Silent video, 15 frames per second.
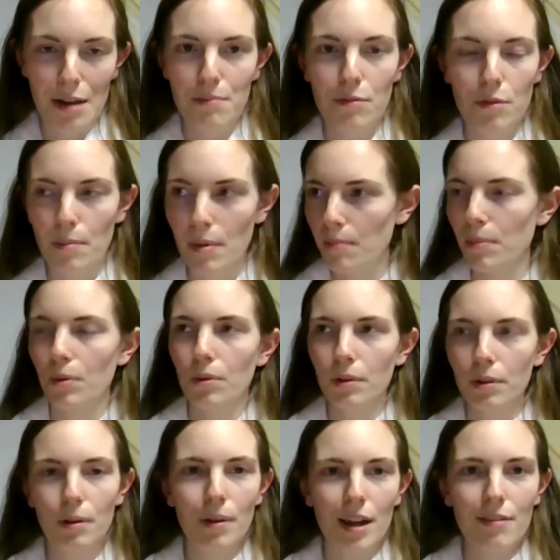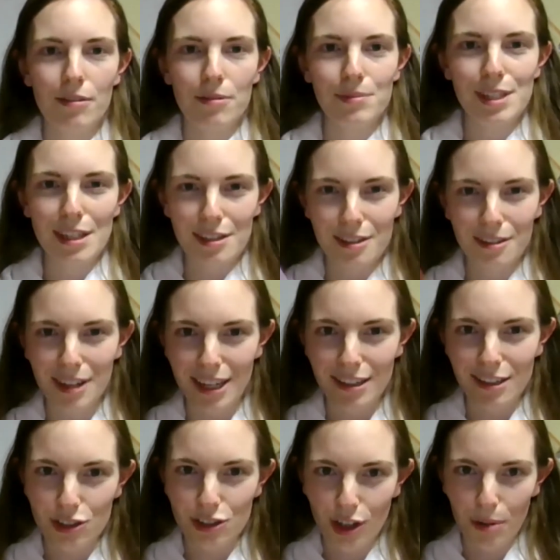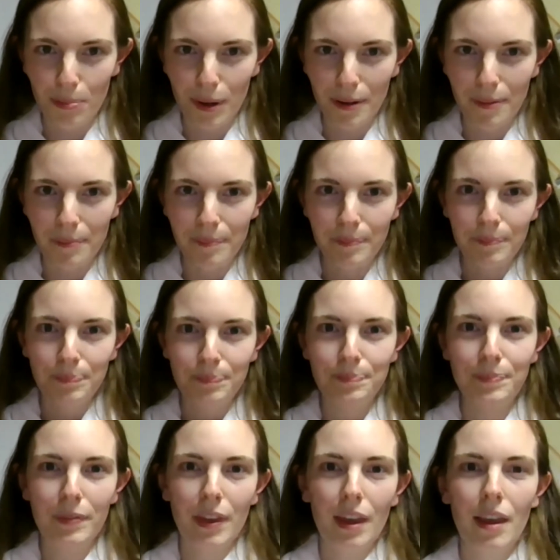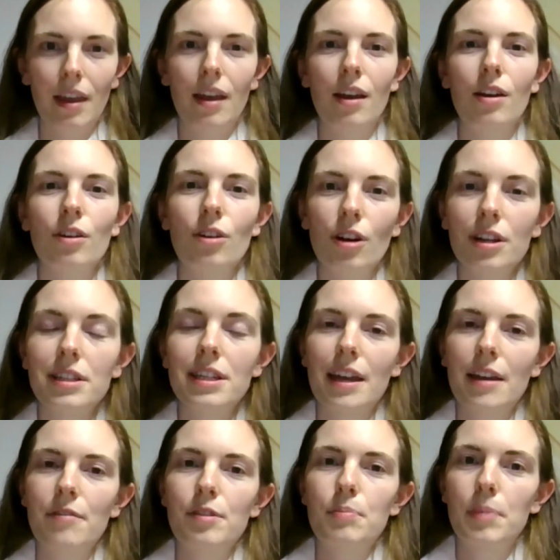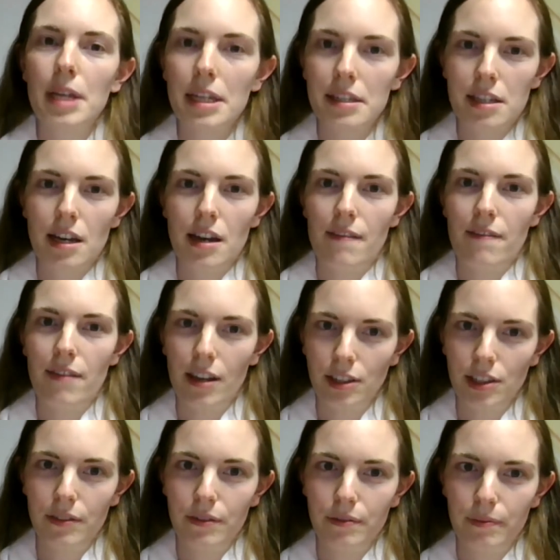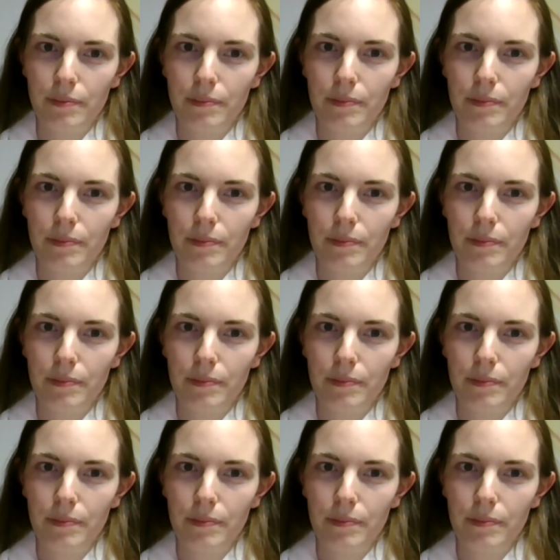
him, remember, all the way from Caesarea to Joppa, God gives Peter a vision.